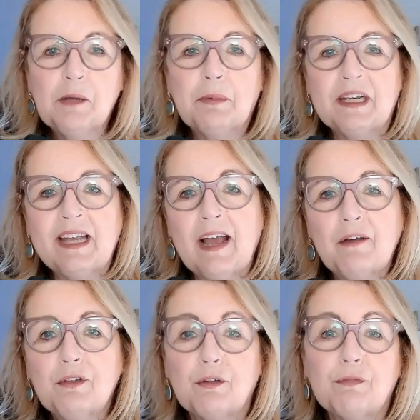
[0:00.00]
But now
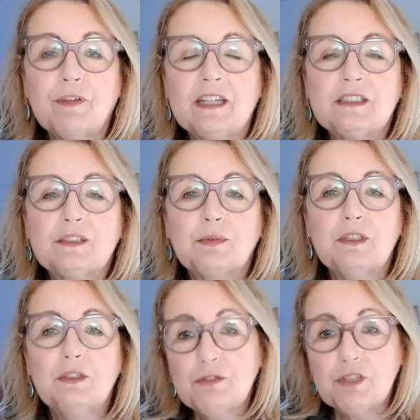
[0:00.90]
you're faced with
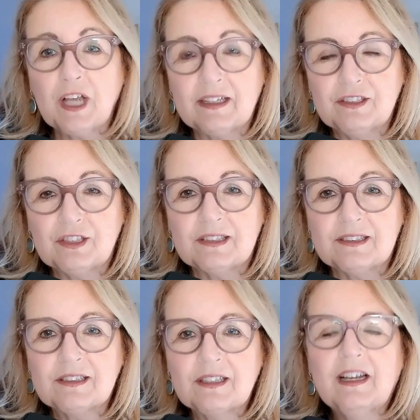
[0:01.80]
new challenges: